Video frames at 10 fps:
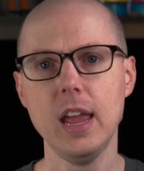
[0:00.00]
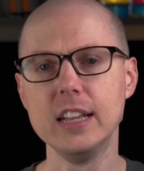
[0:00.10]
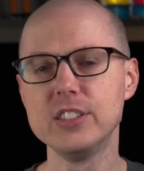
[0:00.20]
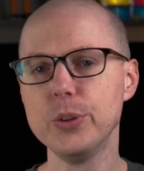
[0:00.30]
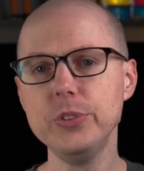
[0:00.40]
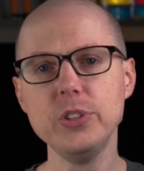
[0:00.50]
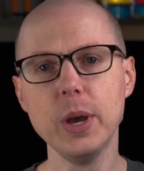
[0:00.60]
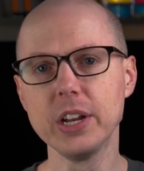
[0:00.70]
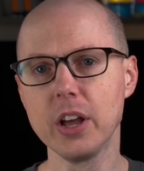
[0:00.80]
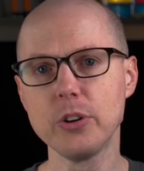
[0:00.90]
As soon as you
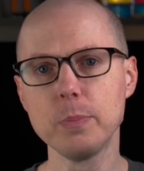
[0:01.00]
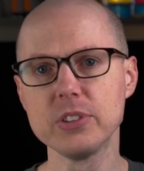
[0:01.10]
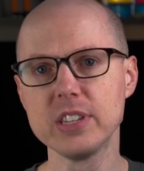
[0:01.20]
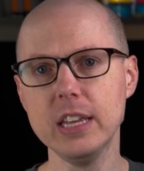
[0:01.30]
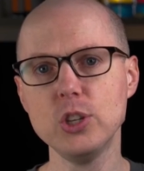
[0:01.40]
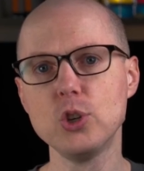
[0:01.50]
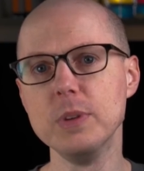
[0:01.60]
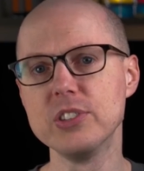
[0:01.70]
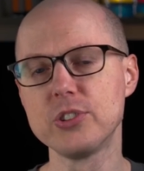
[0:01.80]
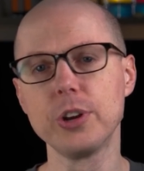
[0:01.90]
hit 100%, you should
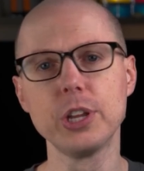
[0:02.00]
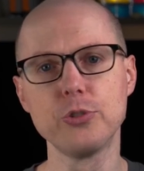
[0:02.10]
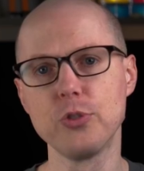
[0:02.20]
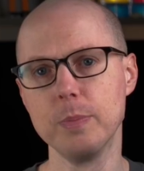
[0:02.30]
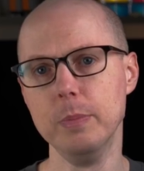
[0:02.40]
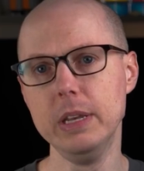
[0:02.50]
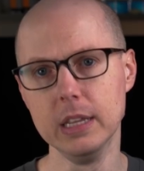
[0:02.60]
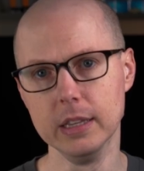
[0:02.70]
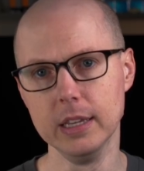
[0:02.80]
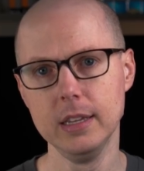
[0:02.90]
be starting your trip
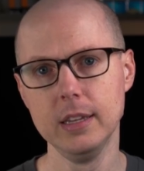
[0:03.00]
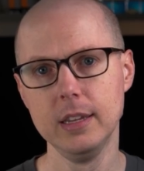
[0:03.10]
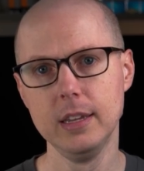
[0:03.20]
immediately.